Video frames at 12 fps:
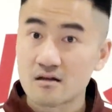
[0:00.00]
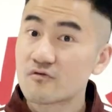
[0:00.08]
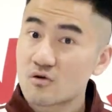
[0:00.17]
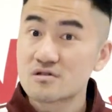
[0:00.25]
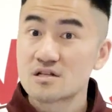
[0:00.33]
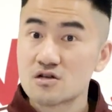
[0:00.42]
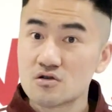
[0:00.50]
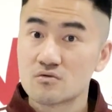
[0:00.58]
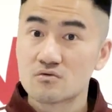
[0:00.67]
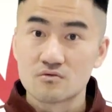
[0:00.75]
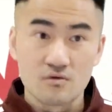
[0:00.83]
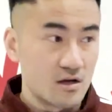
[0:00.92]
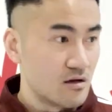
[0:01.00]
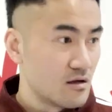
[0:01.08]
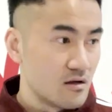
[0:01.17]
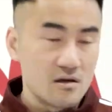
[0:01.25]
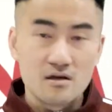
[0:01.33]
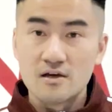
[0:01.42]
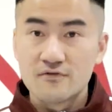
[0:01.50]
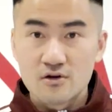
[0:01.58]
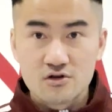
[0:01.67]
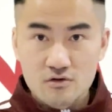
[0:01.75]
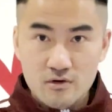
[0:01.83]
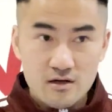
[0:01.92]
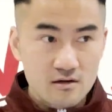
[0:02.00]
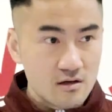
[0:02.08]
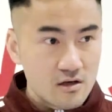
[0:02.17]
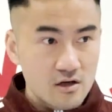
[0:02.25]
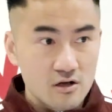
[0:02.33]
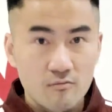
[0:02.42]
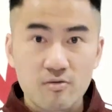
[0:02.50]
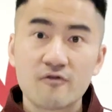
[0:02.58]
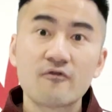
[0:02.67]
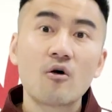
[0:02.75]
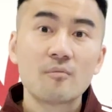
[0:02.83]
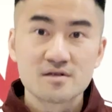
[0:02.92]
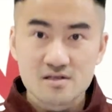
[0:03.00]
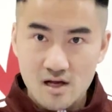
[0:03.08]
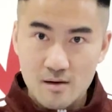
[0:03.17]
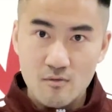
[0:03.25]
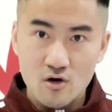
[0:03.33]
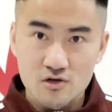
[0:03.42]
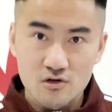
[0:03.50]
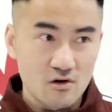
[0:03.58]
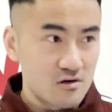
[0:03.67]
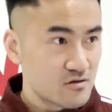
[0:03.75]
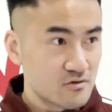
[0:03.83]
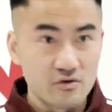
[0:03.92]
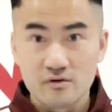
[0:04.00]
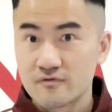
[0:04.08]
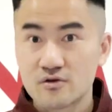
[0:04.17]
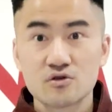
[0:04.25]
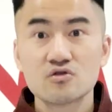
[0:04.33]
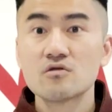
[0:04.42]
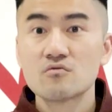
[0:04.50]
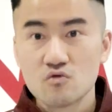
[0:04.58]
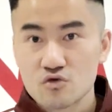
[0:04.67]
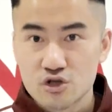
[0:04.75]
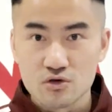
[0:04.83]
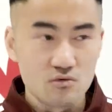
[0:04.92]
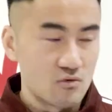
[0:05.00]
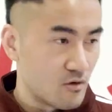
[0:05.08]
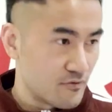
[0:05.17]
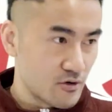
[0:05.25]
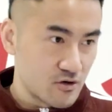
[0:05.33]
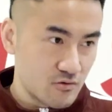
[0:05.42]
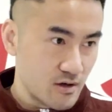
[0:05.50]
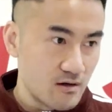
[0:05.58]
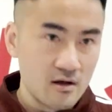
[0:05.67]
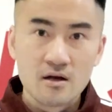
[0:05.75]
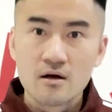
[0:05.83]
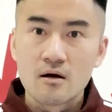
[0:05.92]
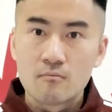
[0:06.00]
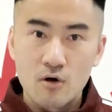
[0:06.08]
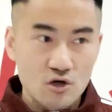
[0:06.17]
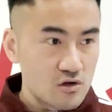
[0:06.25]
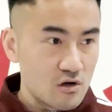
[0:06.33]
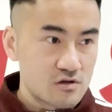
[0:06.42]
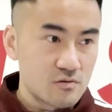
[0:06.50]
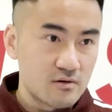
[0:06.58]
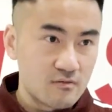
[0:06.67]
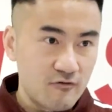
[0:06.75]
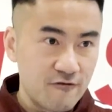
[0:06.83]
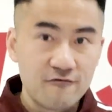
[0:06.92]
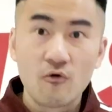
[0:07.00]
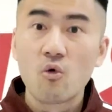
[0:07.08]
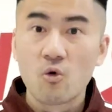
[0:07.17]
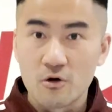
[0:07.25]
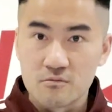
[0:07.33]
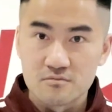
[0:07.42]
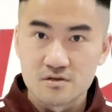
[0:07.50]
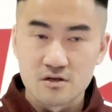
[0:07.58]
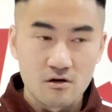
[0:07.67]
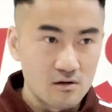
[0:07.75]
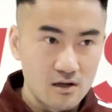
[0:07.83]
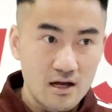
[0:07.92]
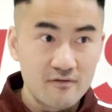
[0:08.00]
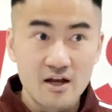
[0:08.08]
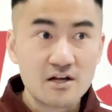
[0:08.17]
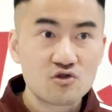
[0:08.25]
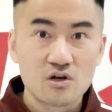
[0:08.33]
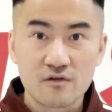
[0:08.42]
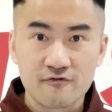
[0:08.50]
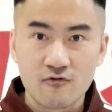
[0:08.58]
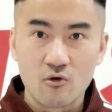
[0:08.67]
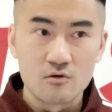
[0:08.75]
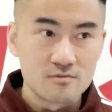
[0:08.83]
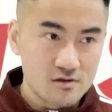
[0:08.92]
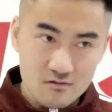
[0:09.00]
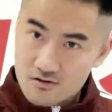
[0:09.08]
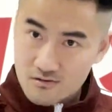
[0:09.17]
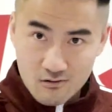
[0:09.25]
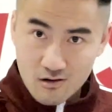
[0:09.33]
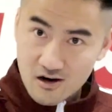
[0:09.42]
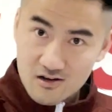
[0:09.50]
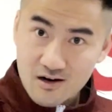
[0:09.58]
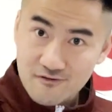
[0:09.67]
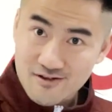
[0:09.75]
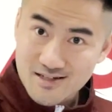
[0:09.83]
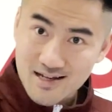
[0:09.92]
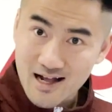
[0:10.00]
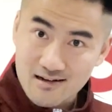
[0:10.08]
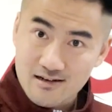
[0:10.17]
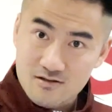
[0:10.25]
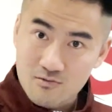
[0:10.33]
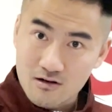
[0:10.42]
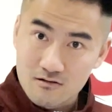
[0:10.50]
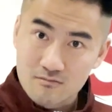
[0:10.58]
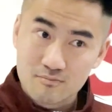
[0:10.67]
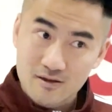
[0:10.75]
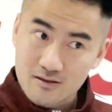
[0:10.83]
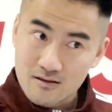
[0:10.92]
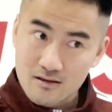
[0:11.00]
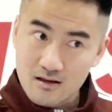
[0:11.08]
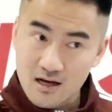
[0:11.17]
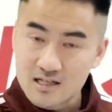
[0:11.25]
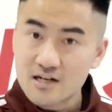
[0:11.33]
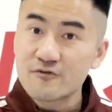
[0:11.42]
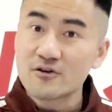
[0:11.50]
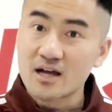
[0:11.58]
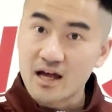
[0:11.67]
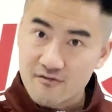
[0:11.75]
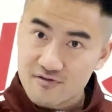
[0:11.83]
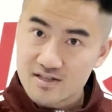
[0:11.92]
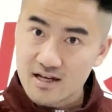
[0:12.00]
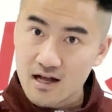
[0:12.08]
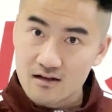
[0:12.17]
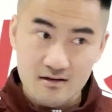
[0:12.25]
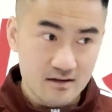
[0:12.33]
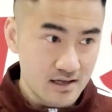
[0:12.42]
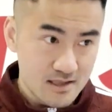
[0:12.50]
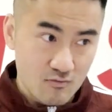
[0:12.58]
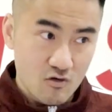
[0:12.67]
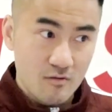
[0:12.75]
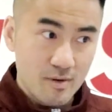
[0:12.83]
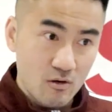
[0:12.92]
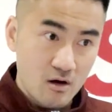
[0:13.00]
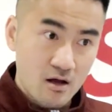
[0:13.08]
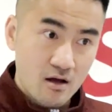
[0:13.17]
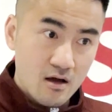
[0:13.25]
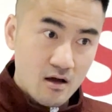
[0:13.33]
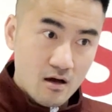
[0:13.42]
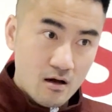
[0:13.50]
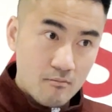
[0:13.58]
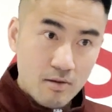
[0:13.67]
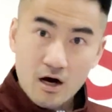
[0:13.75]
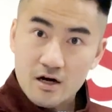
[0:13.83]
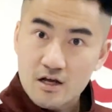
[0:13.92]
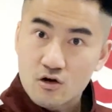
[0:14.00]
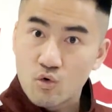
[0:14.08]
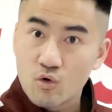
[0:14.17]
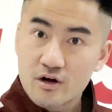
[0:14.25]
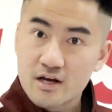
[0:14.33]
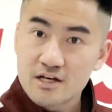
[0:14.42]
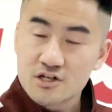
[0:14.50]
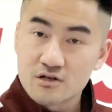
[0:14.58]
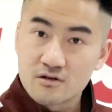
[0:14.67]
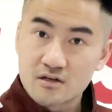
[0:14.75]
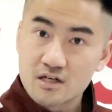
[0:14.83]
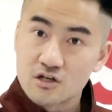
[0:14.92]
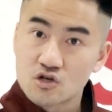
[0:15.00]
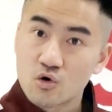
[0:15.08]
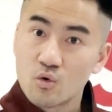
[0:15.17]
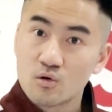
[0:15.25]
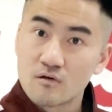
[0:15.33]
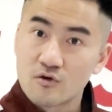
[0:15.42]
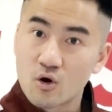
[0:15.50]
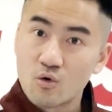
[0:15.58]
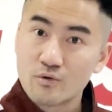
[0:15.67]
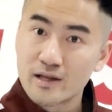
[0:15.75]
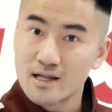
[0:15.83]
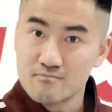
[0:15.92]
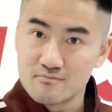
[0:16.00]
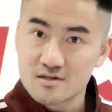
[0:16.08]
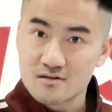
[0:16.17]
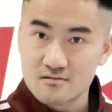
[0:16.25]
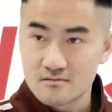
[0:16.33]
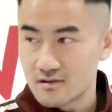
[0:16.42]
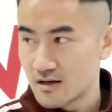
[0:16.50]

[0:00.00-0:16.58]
Of course they do, right? If you're doing, you know, performance type martial arts, or if you're doing wushu, or if you're doing martial arts with forms, you know, a lot of intricate forms, those require a lot of physicality as well, but a different kind of physicality. It's more about body coordination and control of your own limbs.